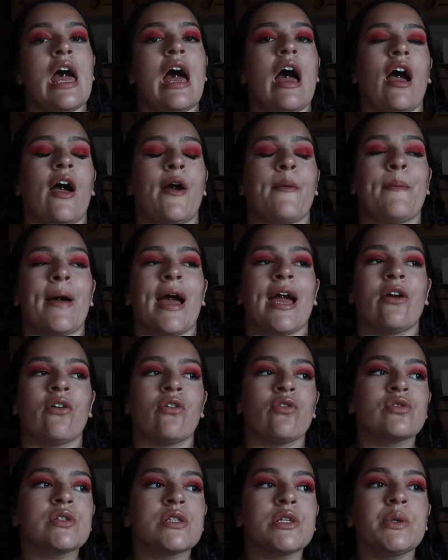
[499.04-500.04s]
I
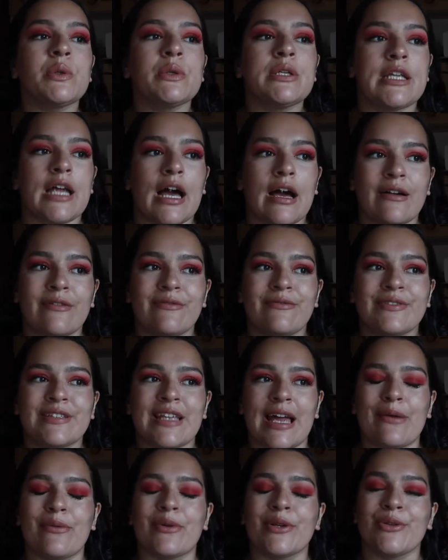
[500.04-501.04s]
also love
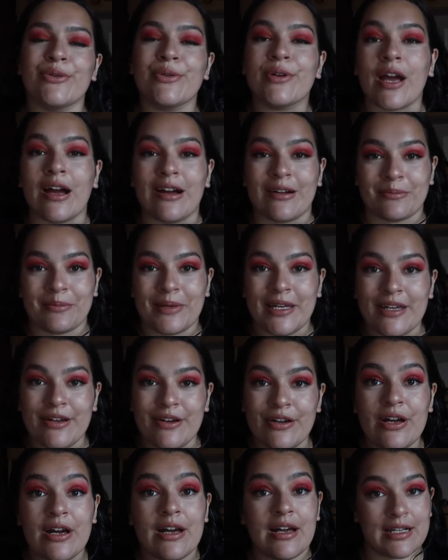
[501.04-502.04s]
that when you come
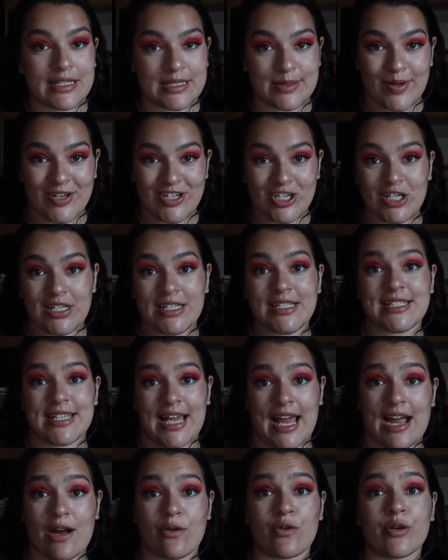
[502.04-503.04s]
here, especially to
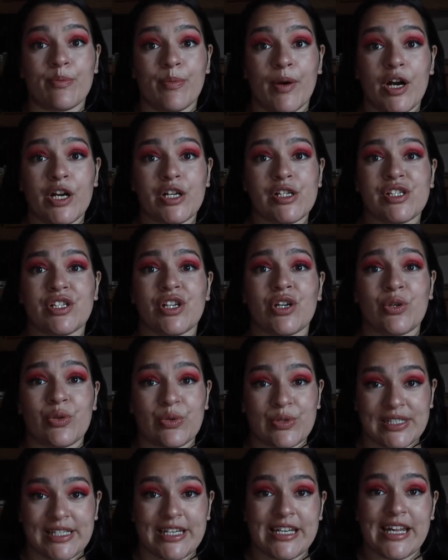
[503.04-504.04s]
our parts,
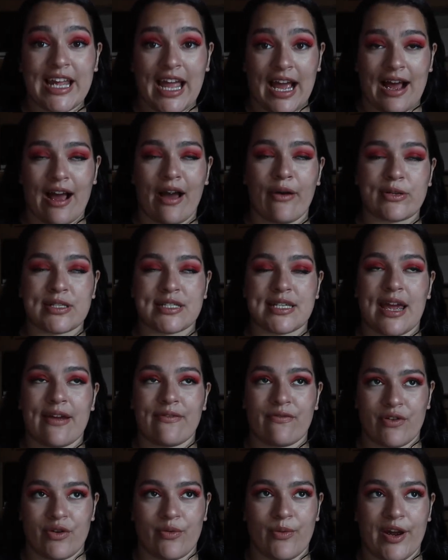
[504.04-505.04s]
you see cows
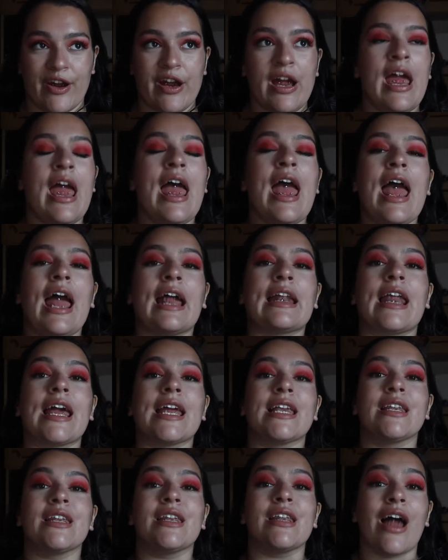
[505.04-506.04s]
everywhere. And
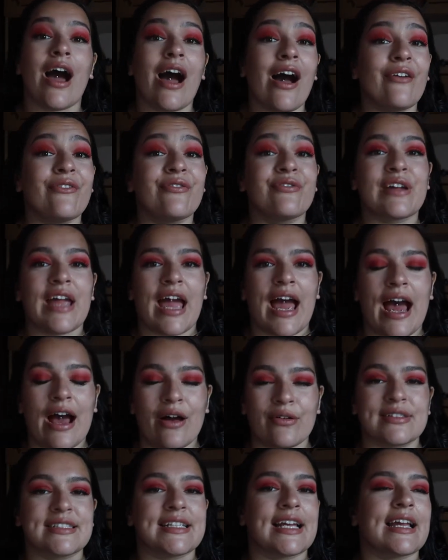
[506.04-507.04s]
I love
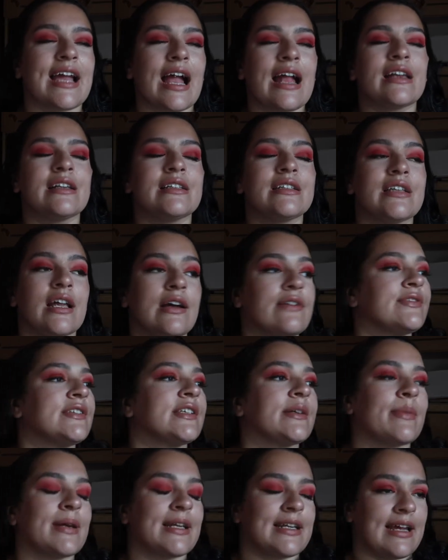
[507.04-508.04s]
cows. Like, I love
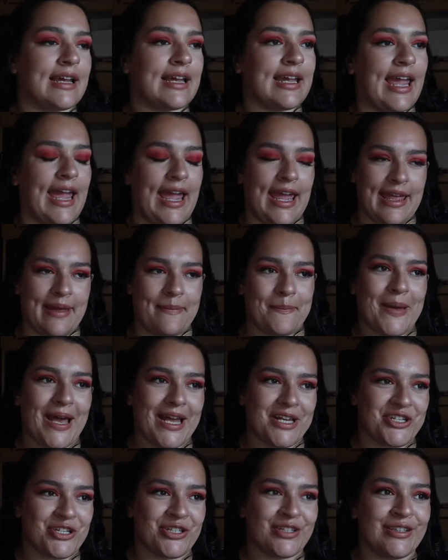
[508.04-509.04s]
them. And I can't
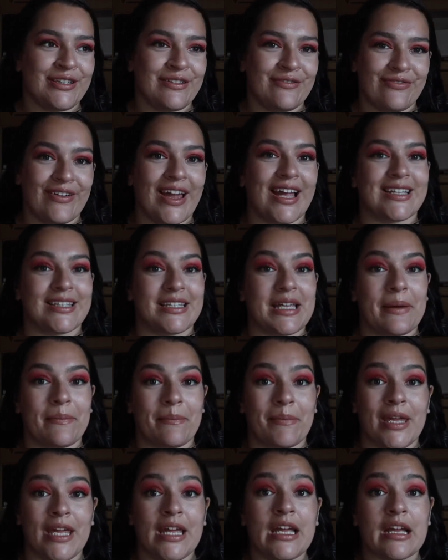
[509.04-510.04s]
imagine the fact that
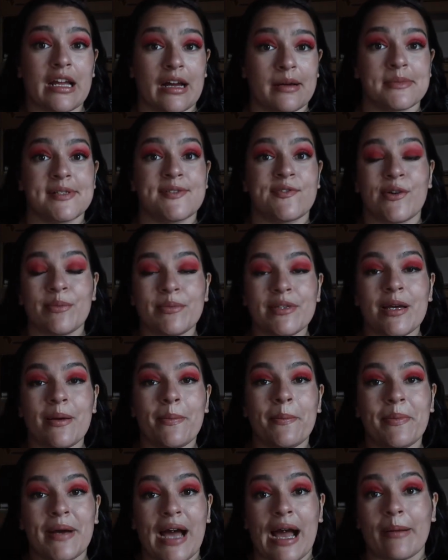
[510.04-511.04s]
meat comes from
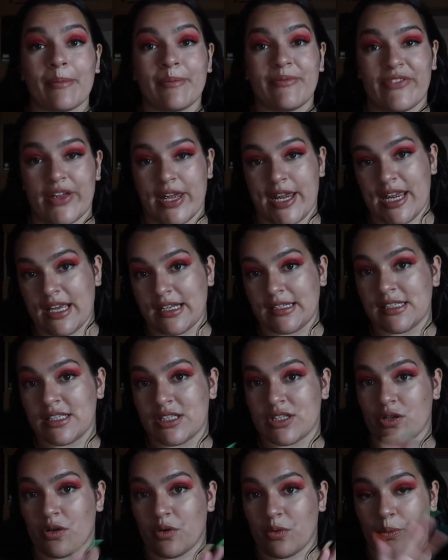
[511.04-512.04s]
them. But I'm vegan,
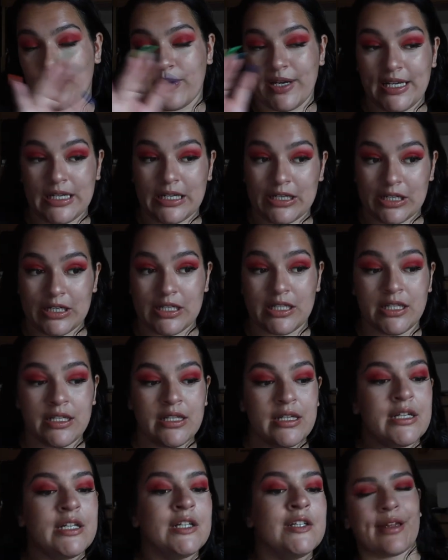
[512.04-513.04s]
so we good.
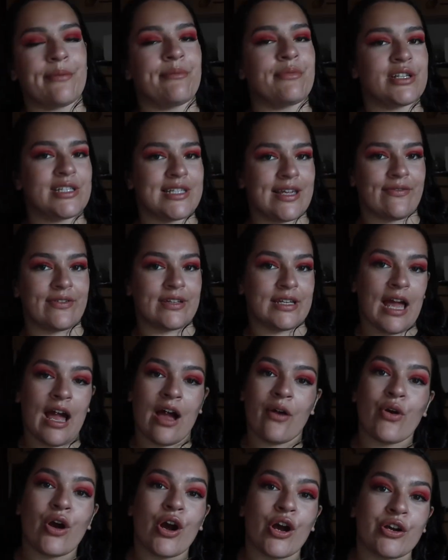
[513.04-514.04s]
Number 7,
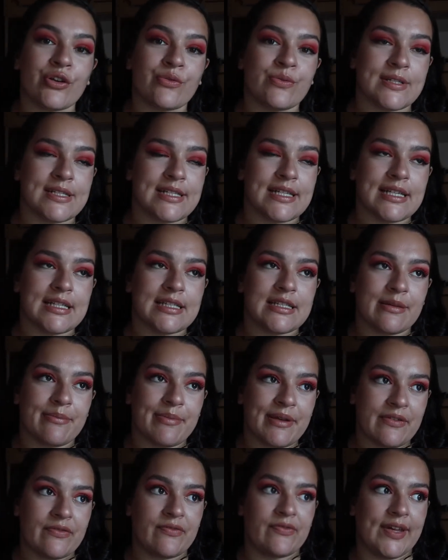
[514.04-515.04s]
how hard was it to
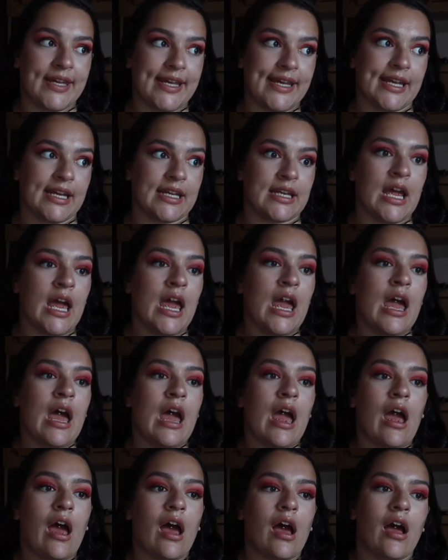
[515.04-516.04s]
be vegan?
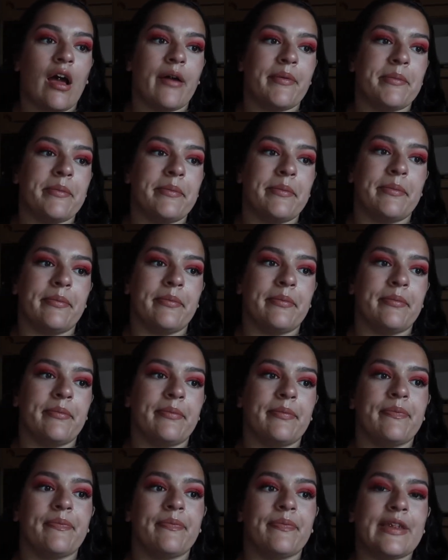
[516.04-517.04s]

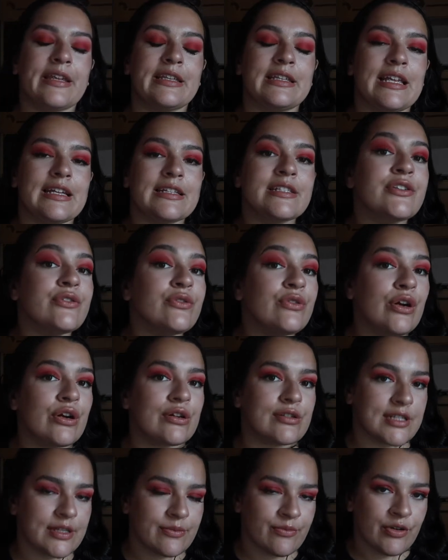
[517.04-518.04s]
Unless you
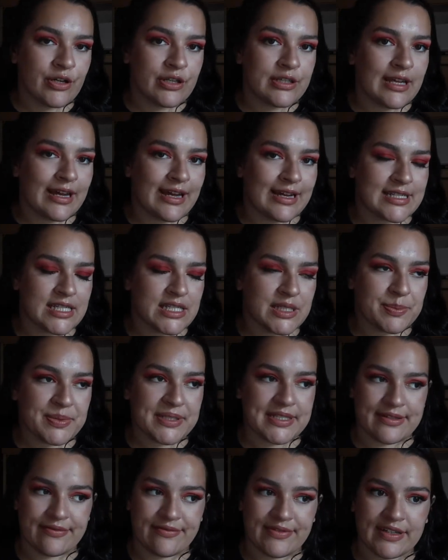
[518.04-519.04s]
go somewhere that has
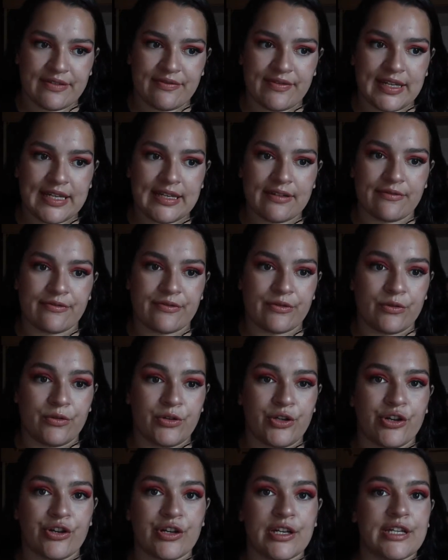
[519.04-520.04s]
specific vegan food,
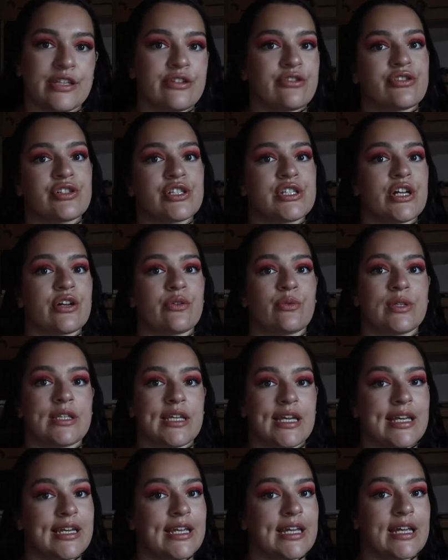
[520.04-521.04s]
you're either stuck with
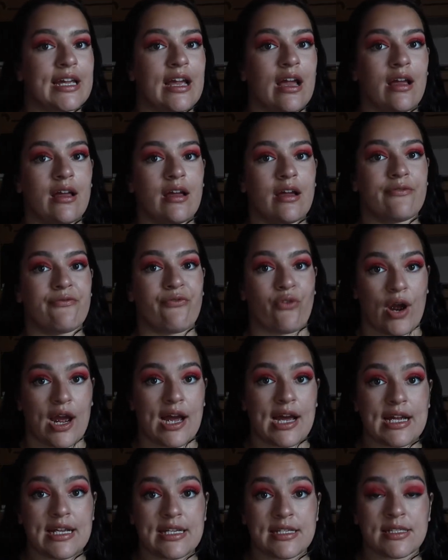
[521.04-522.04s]
eating
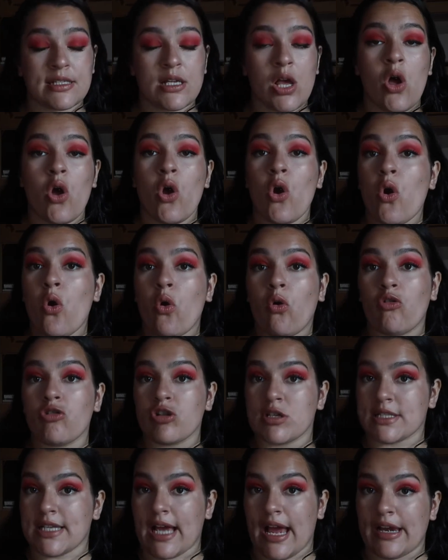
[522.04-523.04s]
fries or
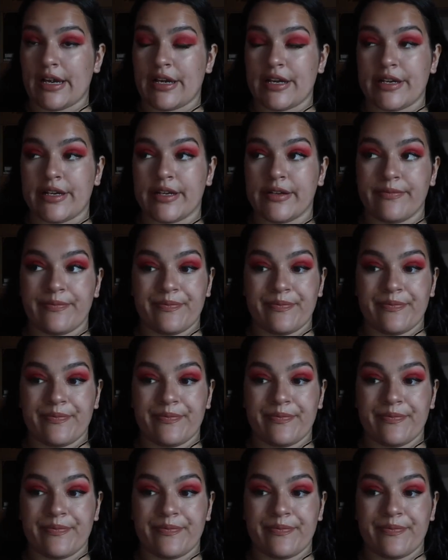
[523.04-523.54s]
salad.